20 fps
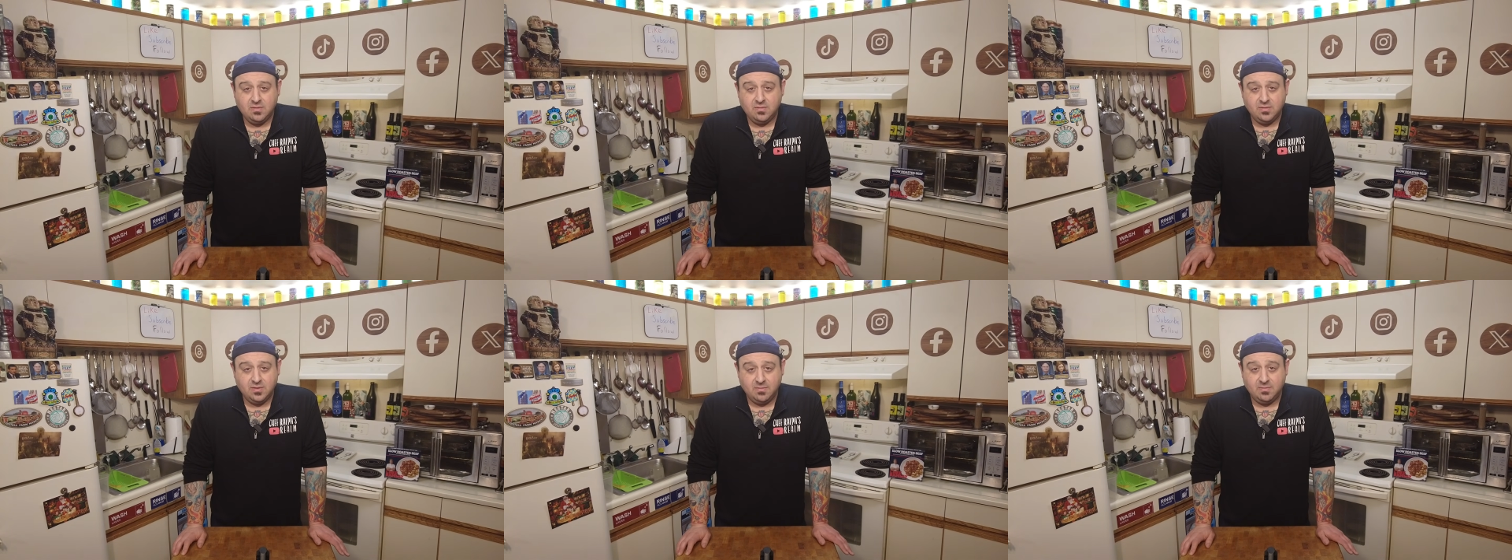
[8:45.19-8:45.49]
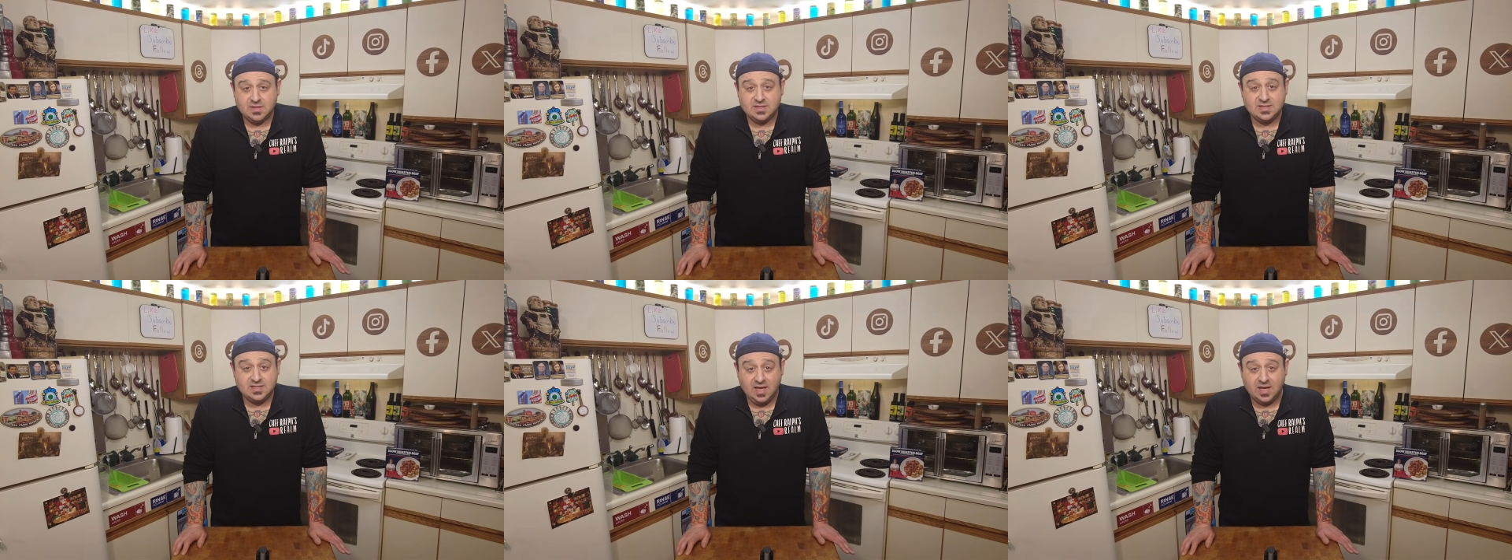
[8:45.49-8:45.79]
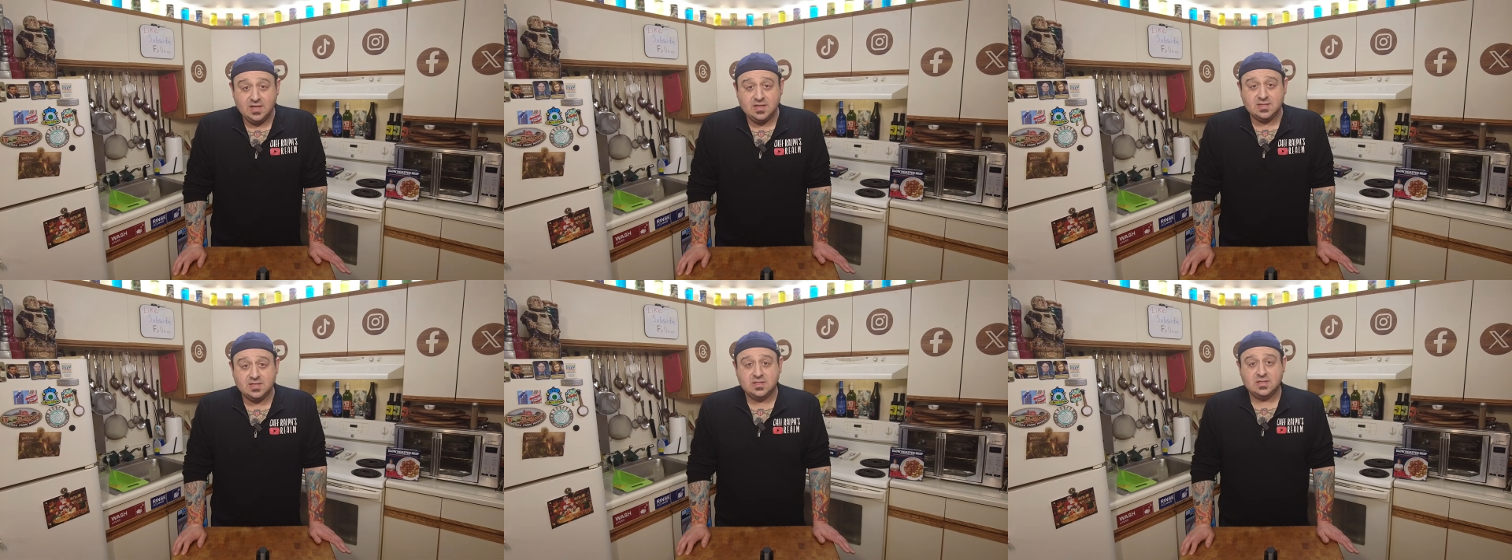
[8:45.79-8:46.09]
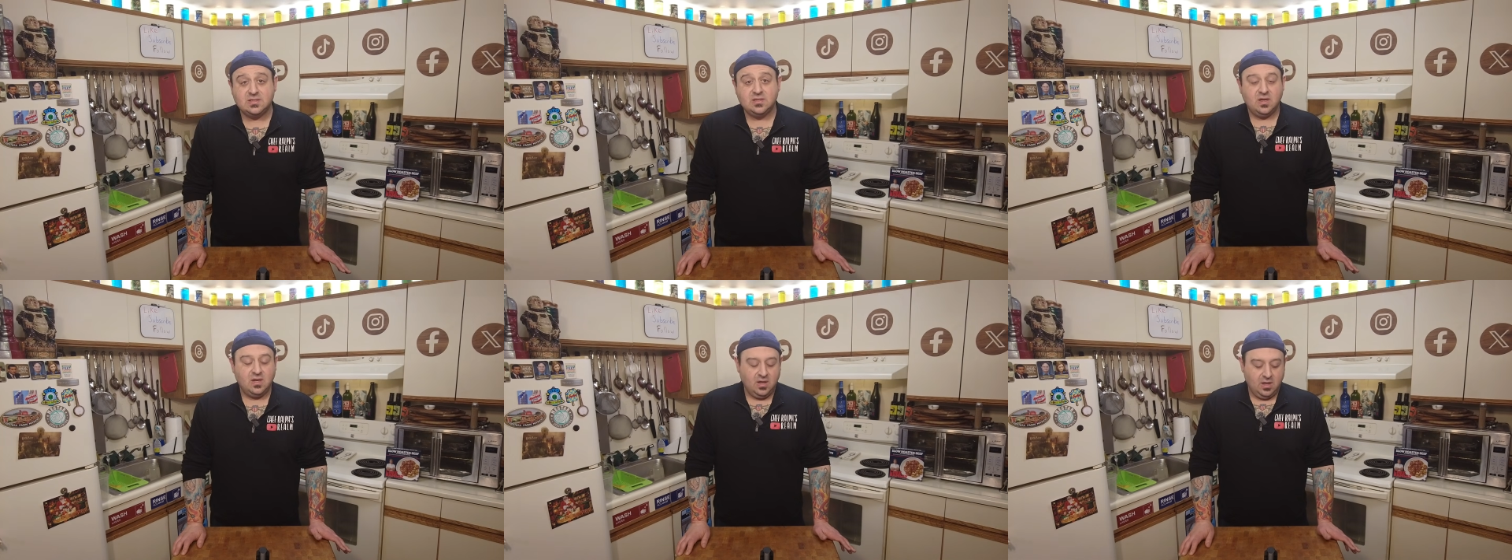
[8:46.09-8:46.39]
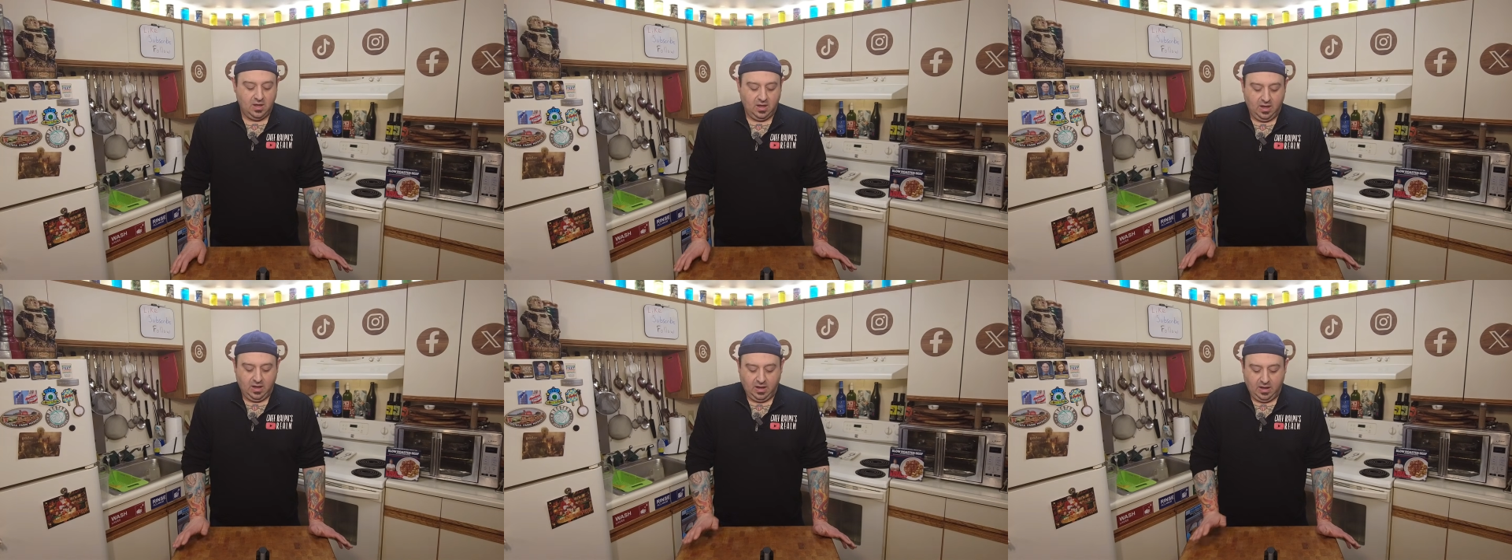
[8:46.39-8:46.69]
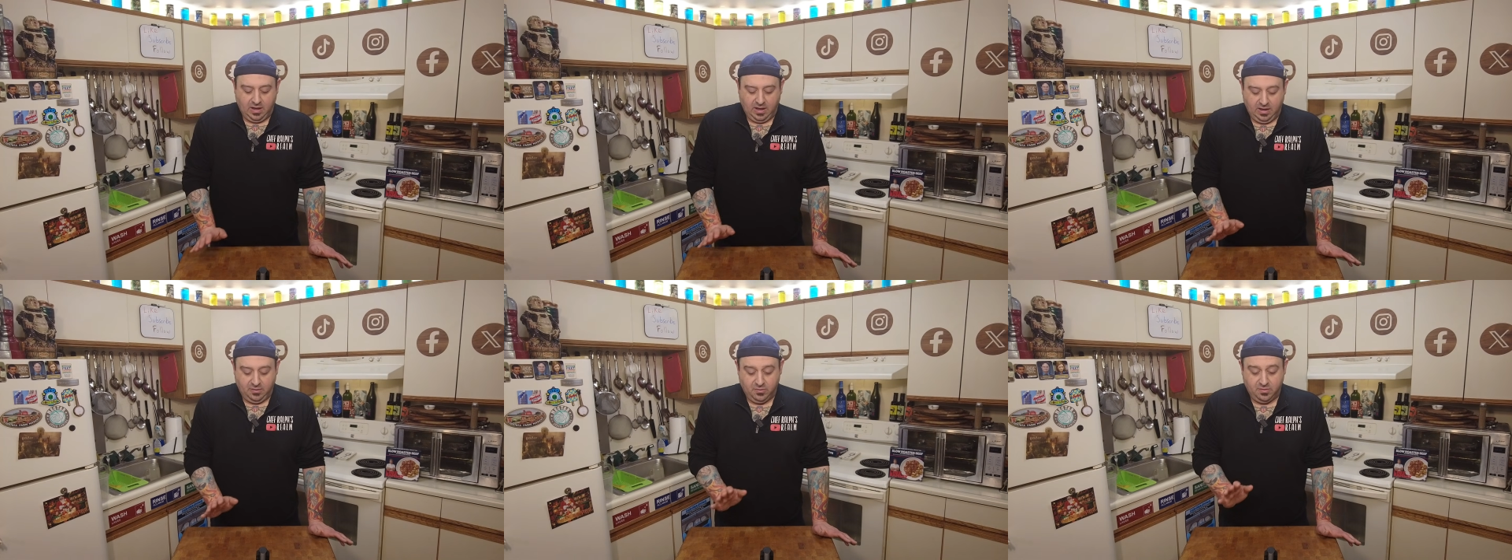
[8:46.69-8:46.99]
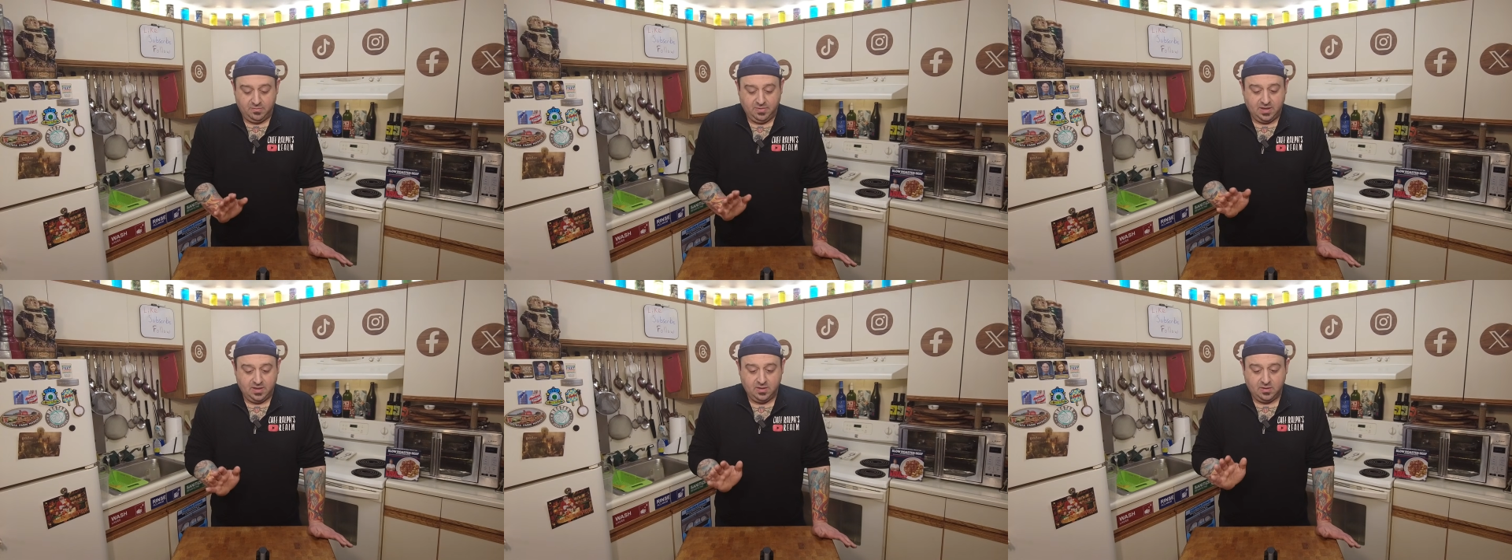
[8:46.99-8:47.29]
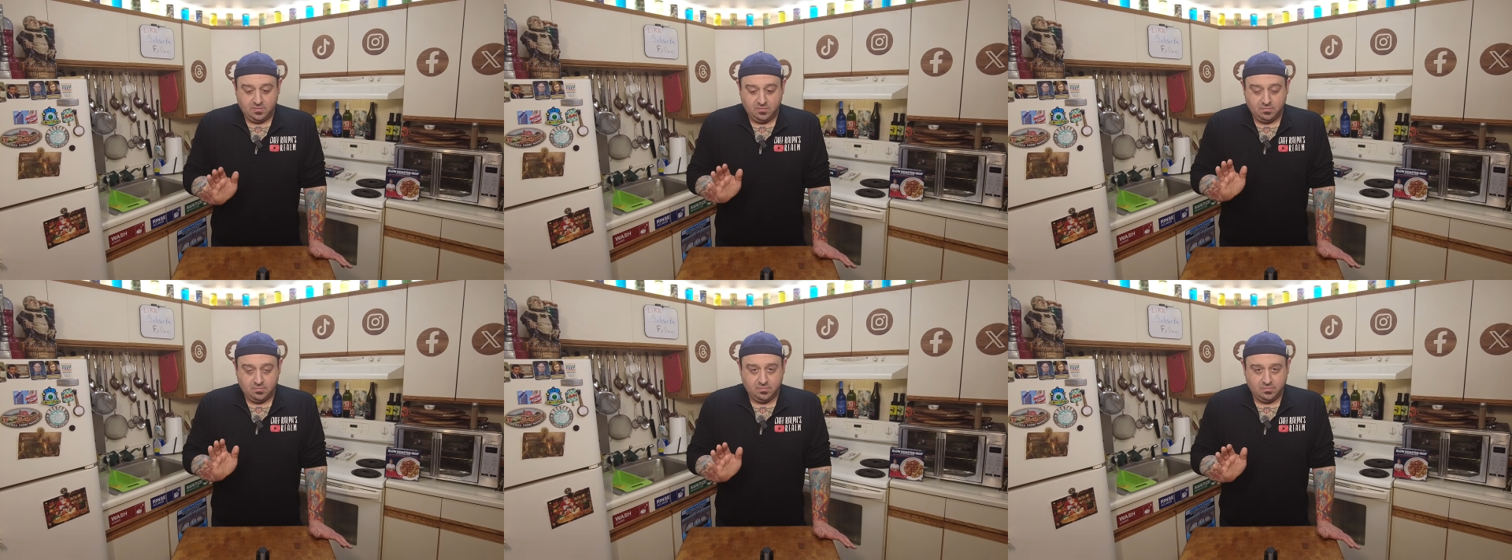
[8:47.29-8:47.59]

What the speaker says: the mistakes, it would be